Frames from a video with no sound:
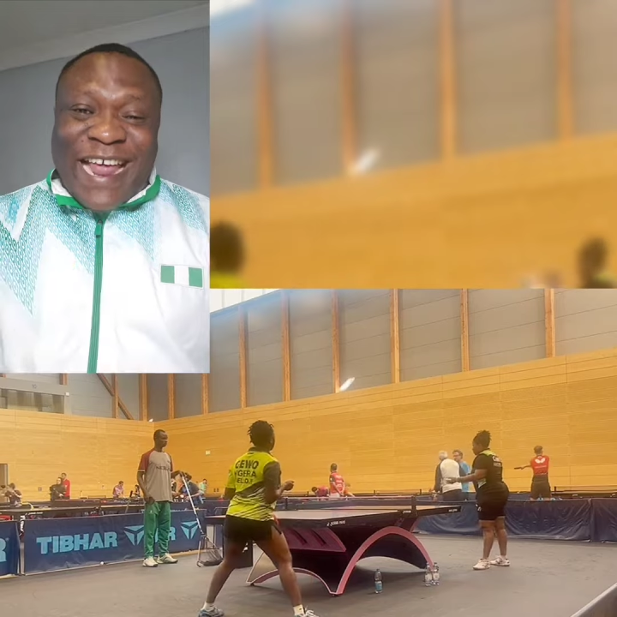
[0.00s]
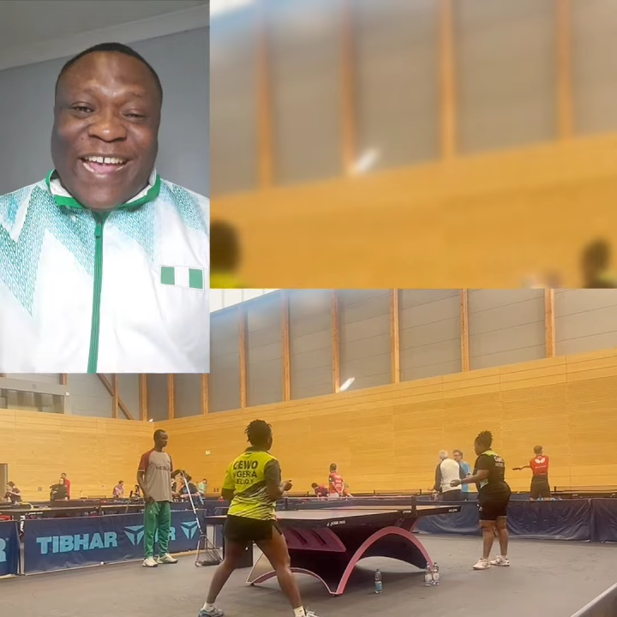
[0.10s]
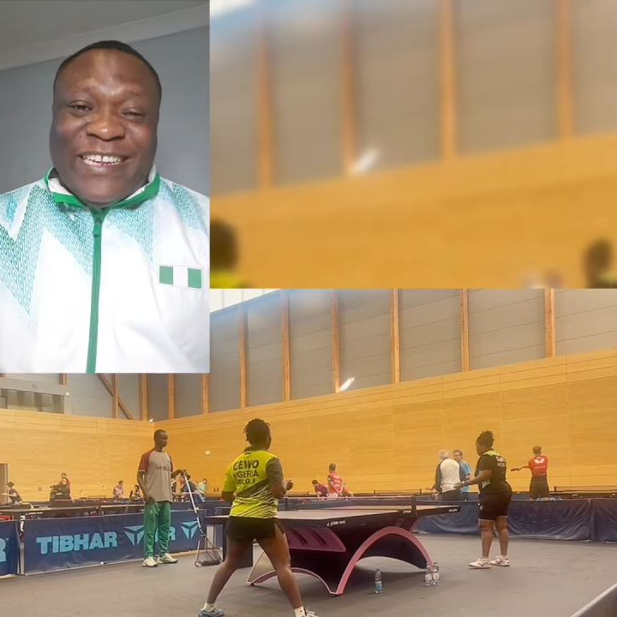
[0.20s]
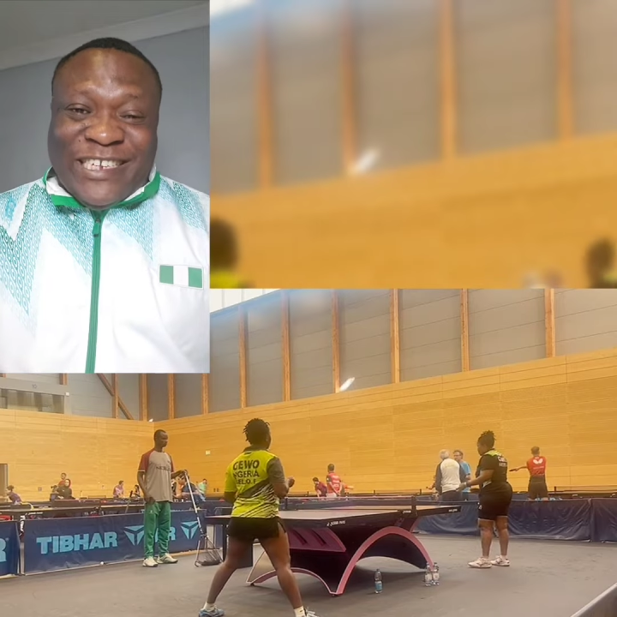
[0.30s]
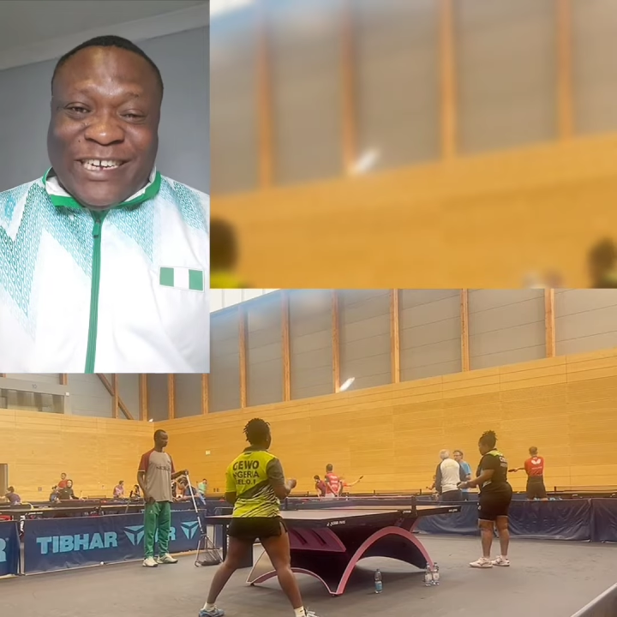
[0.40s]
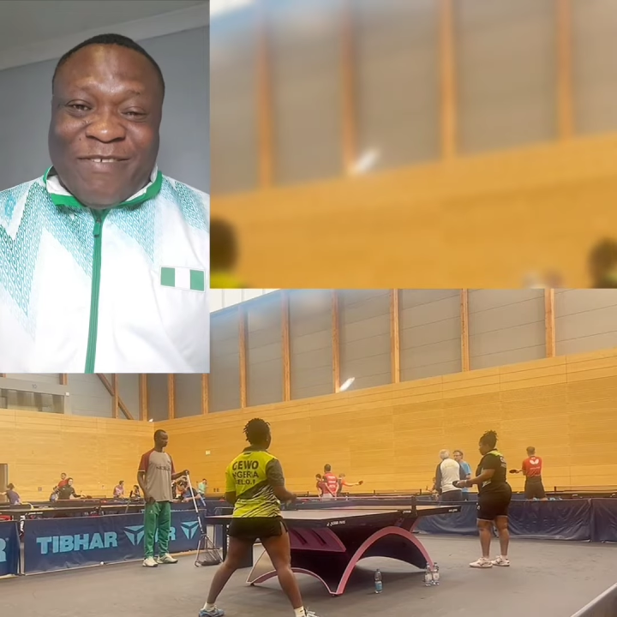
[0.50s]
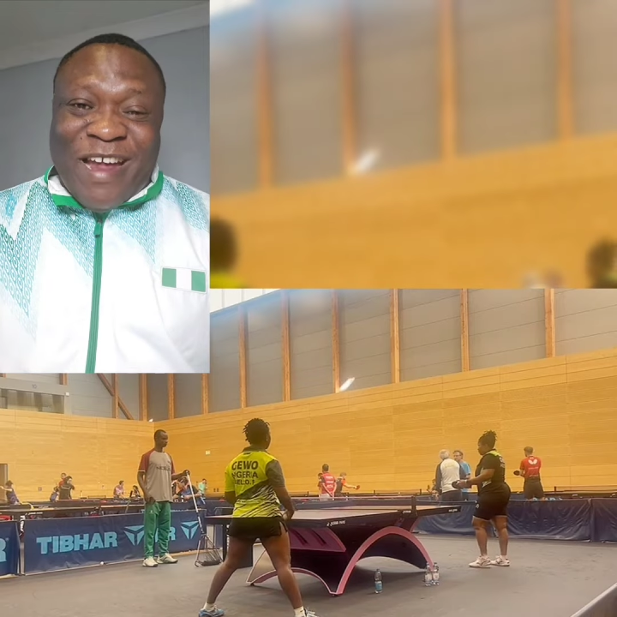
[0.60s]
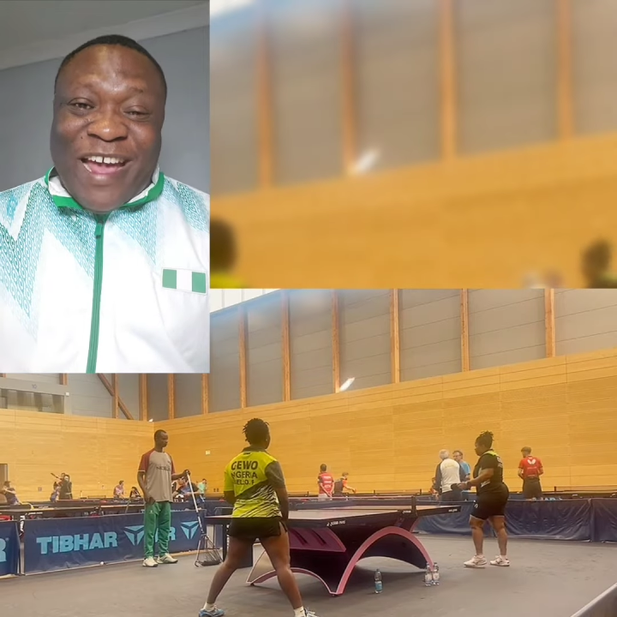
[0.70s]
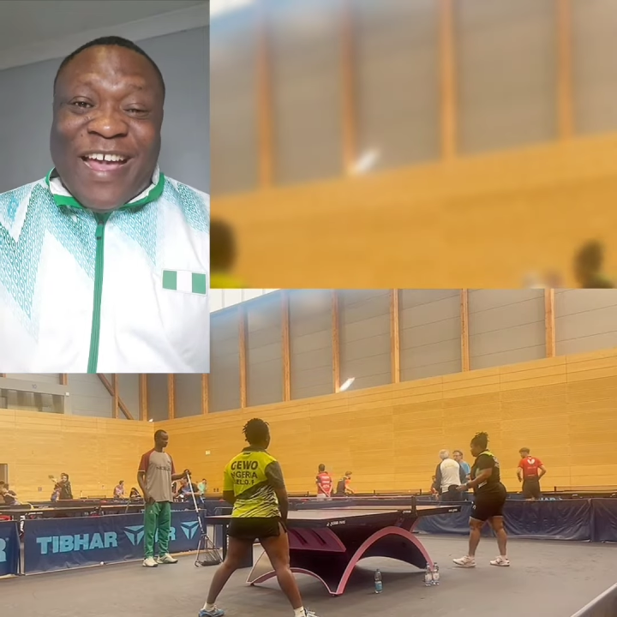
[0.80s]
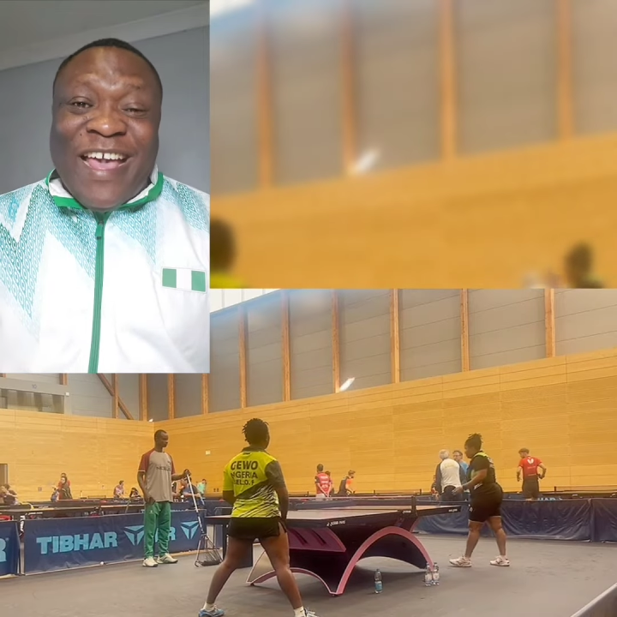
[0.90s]

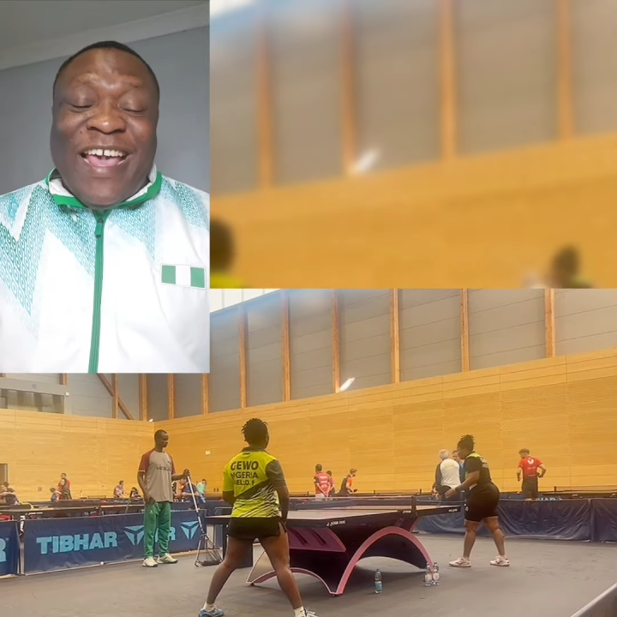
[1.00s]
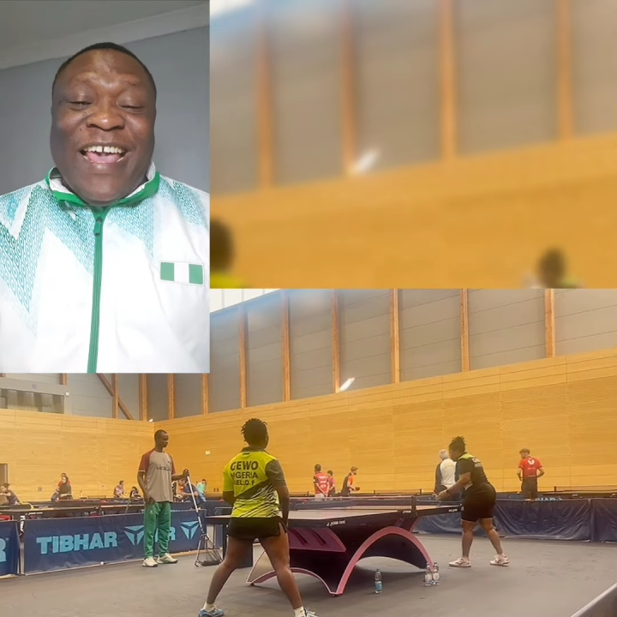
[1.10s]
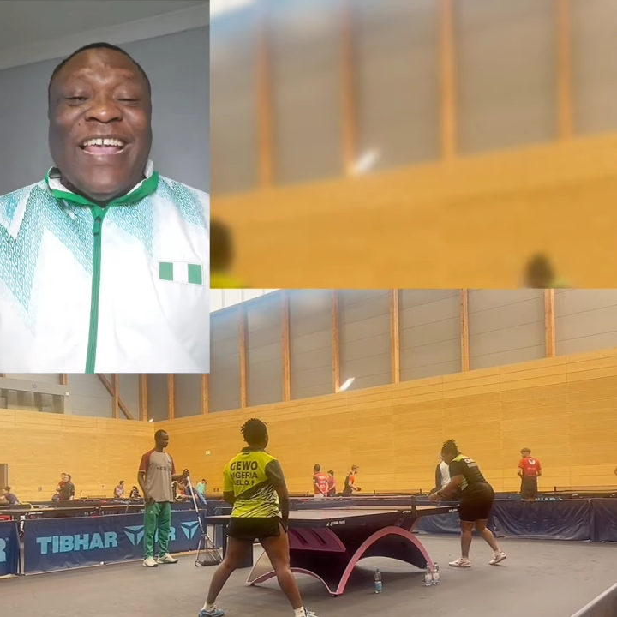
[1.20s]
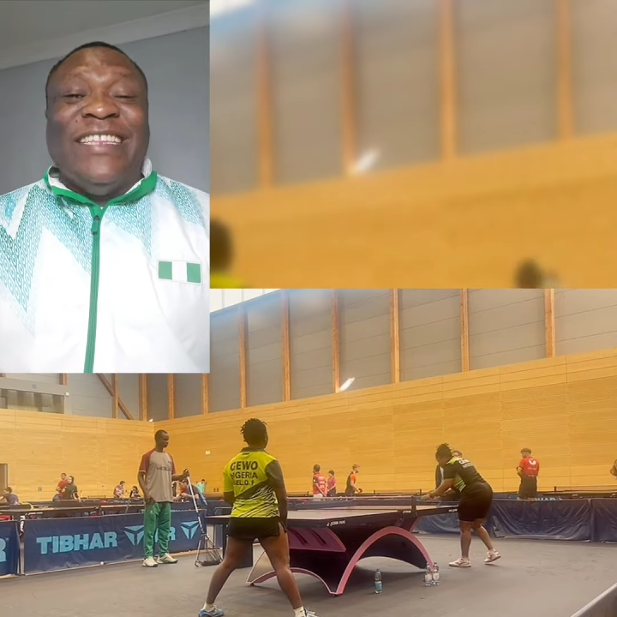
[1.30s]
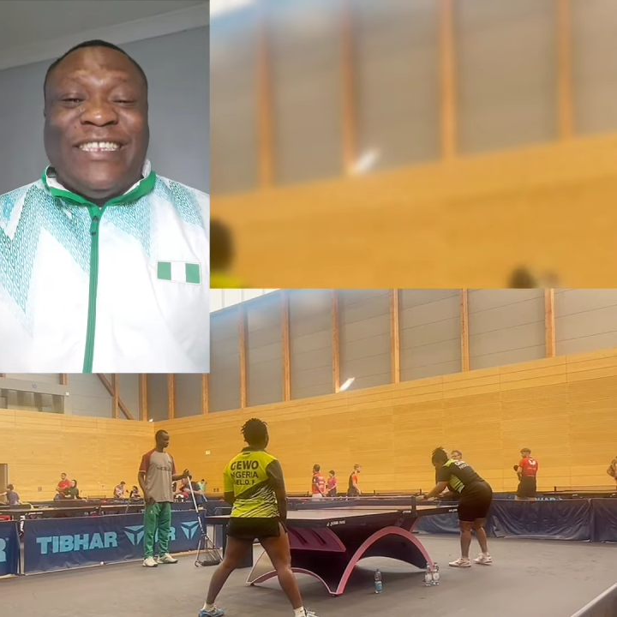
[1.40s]
Nigeria in